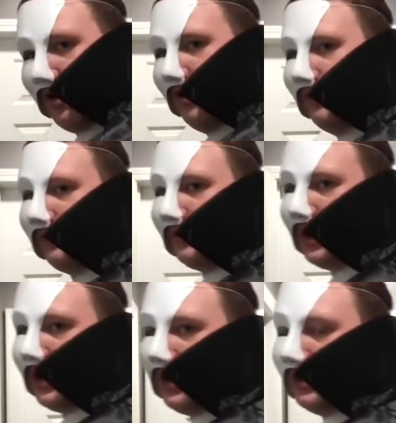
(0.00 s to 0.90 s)
over
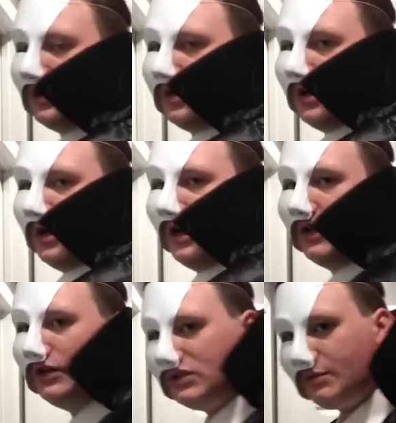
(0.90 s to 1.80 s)
me, and it
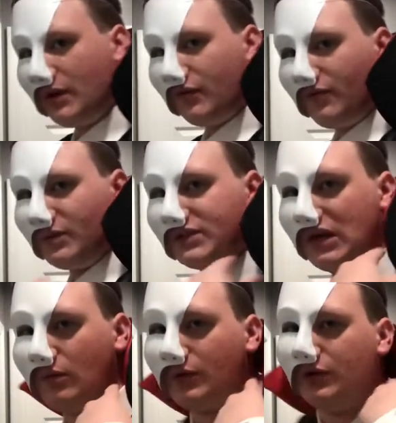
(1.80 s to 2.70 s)
looks better from the
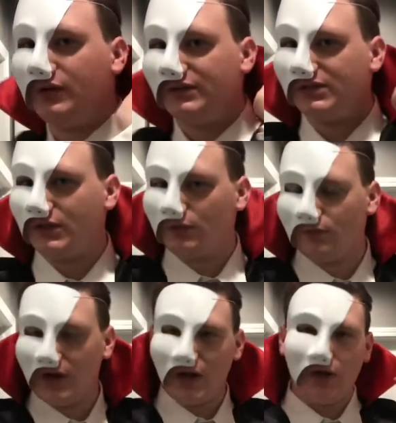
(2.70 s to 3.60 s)
side when you don't see the
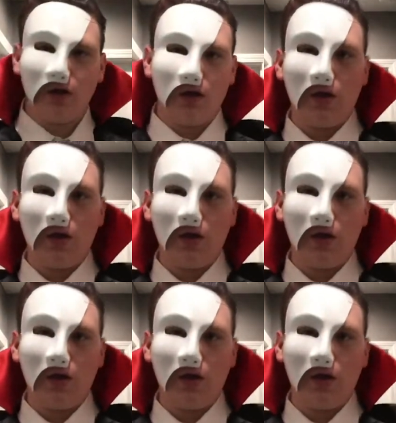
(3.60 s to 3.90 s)
red.